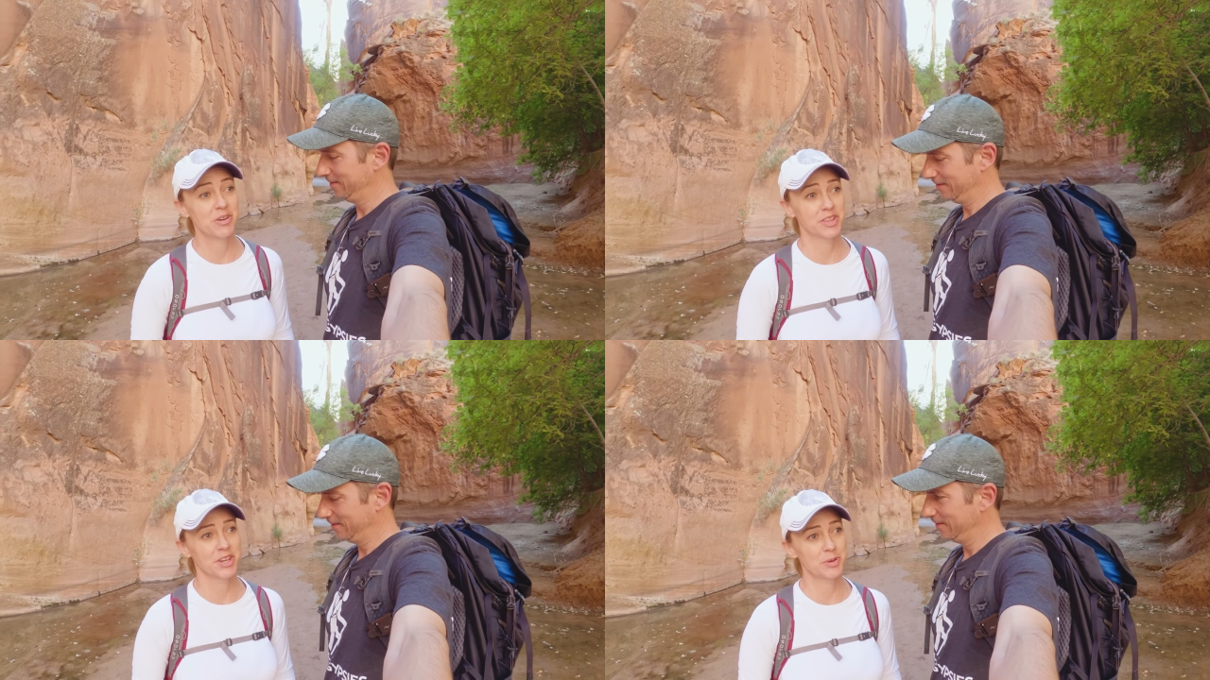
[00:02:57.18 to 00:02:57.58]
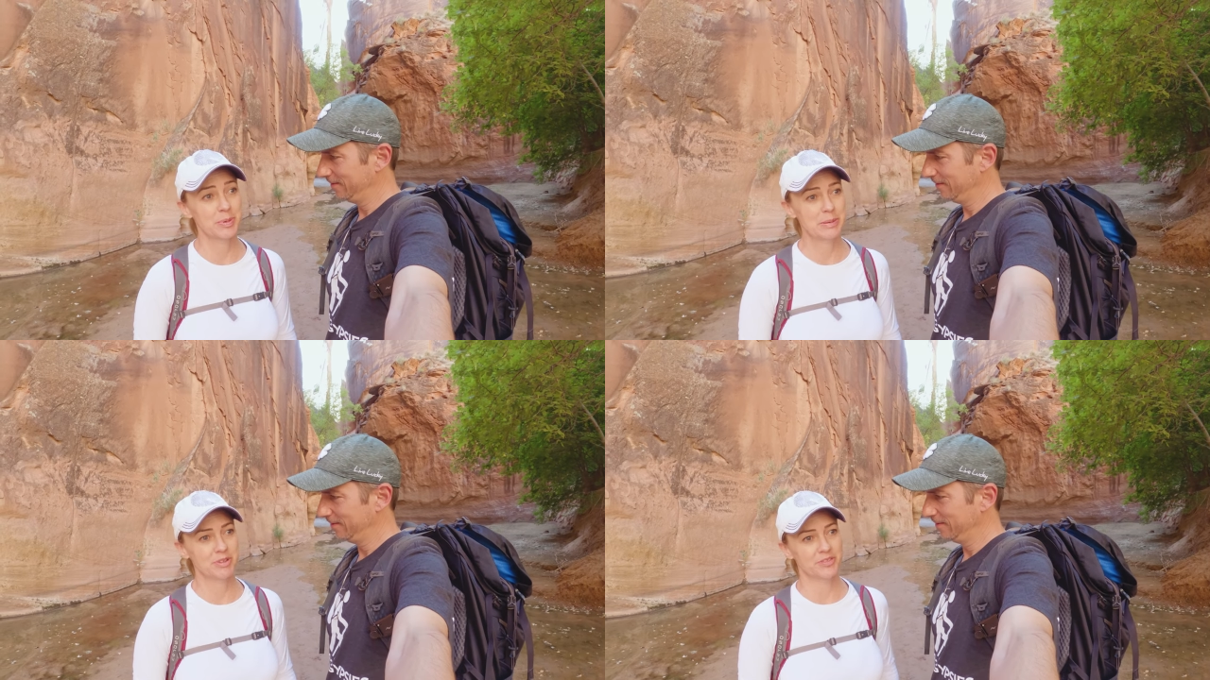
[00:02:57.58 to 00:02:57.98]
Speaker 1: now all the
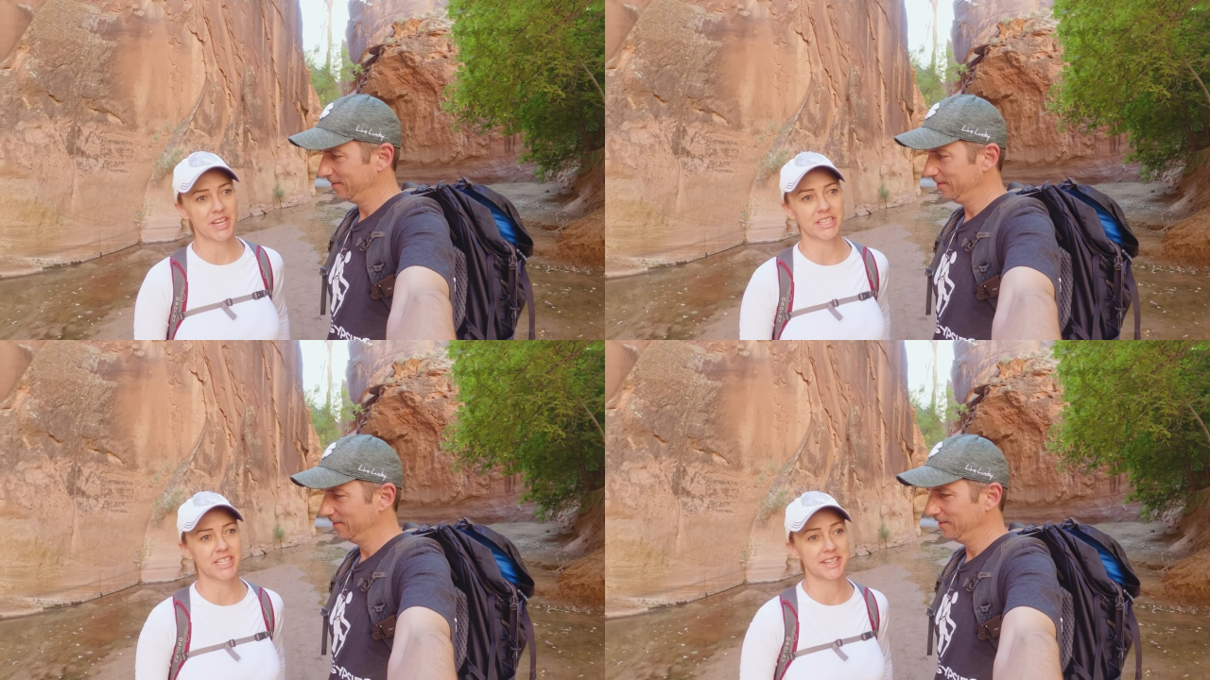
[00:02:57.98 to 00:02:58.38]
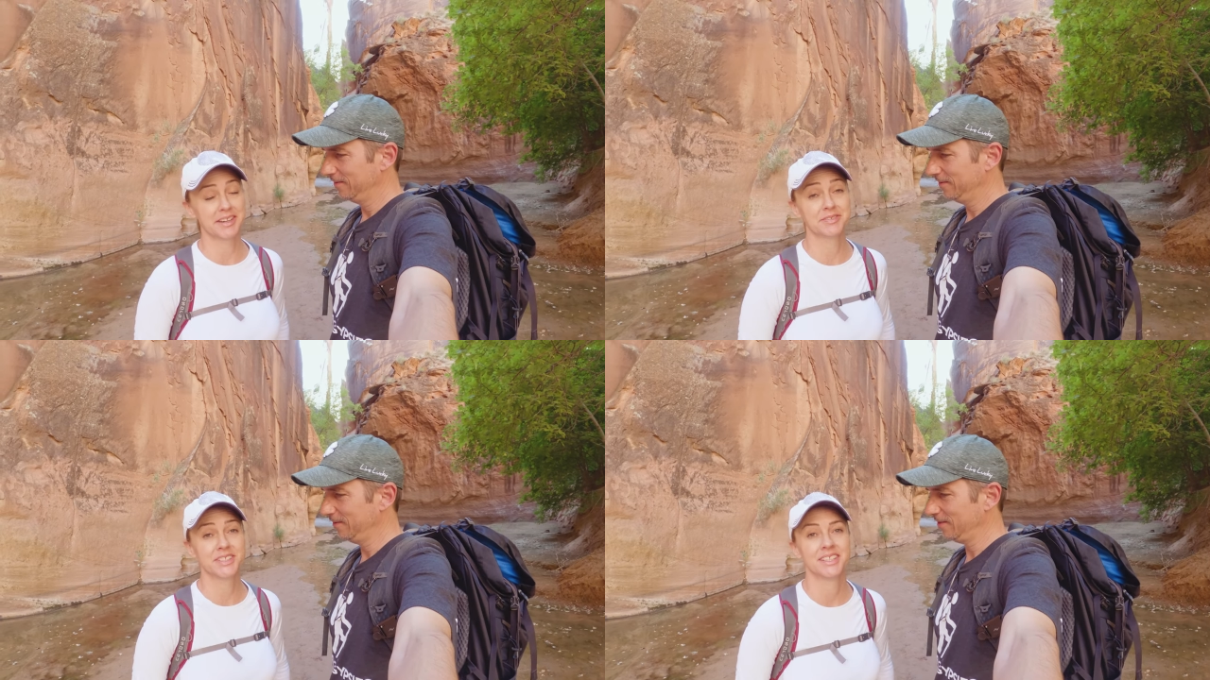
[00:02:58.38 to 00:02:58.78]
other people have
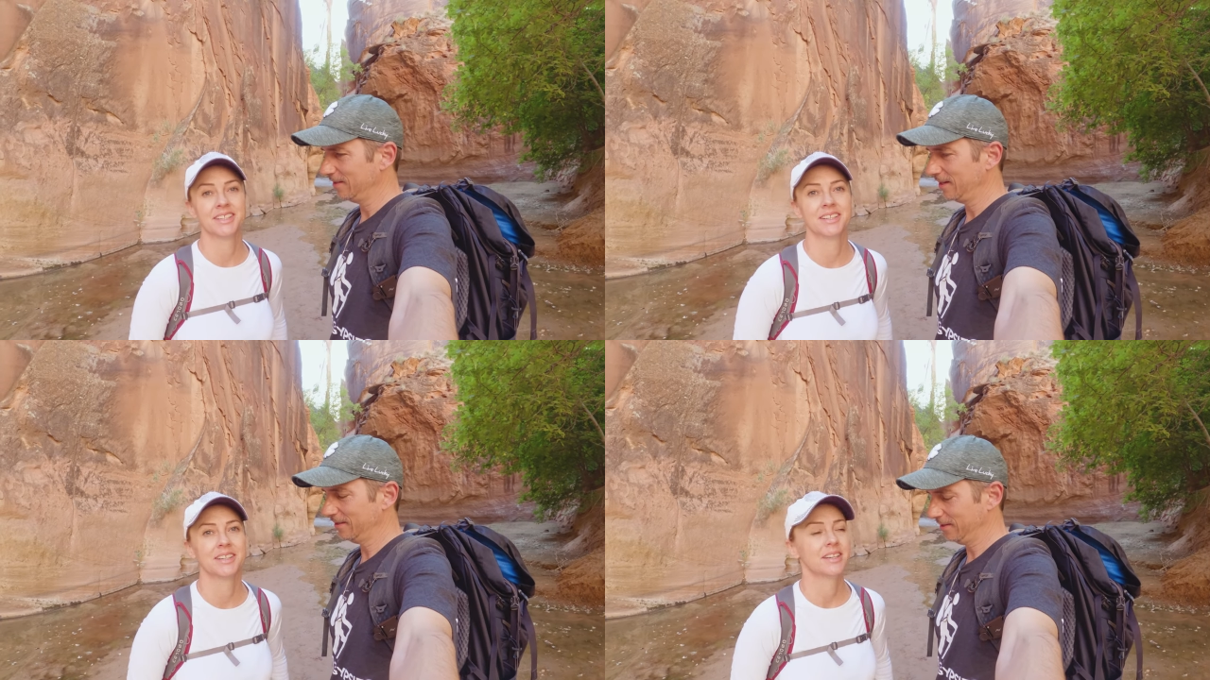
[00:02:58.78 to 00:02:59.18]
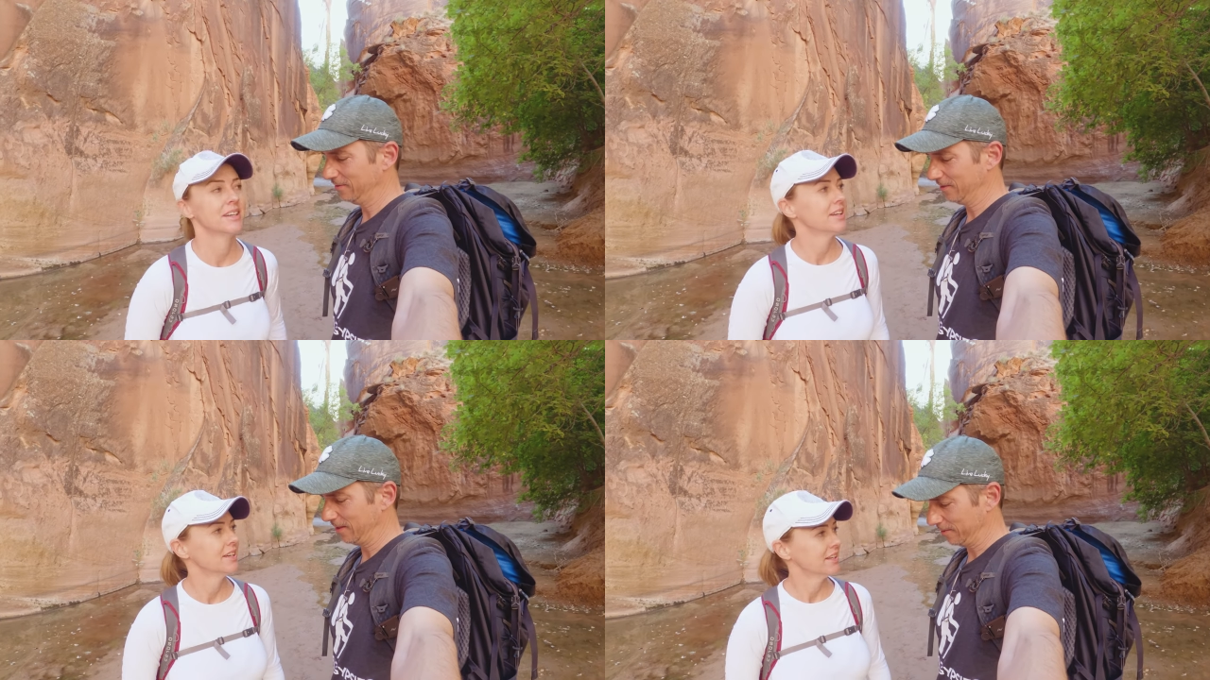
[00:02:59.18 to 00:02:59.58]
finally left. You just got
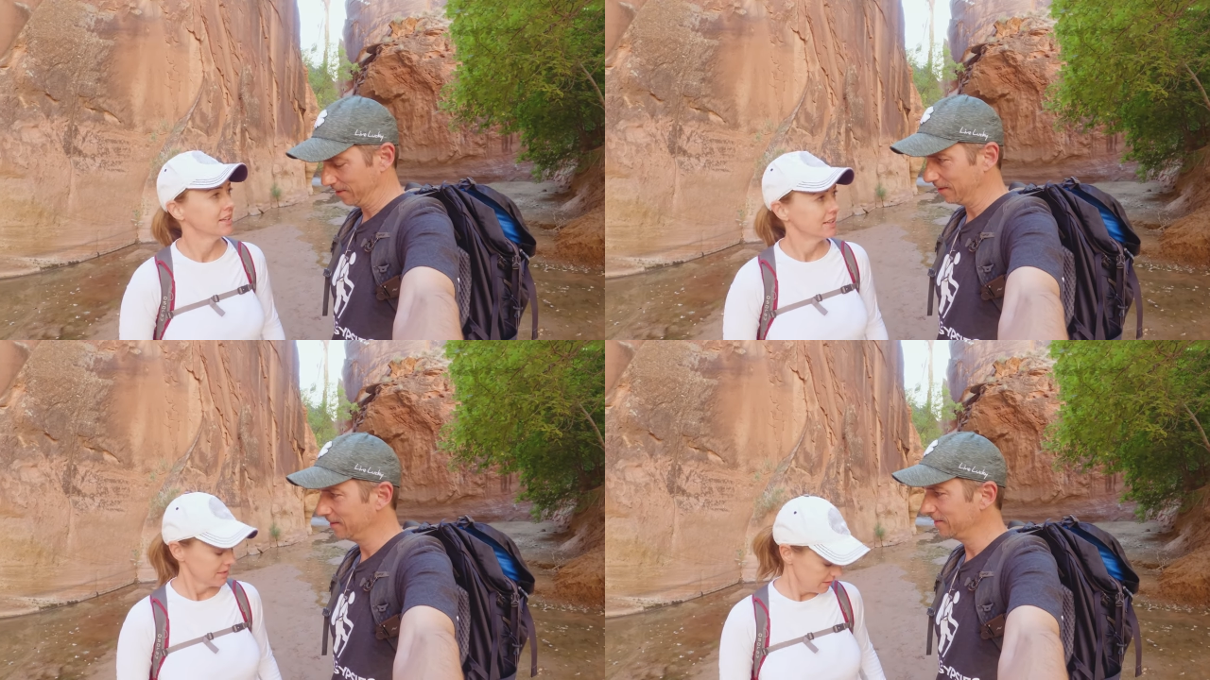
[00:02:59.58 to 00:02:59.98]
cell reception.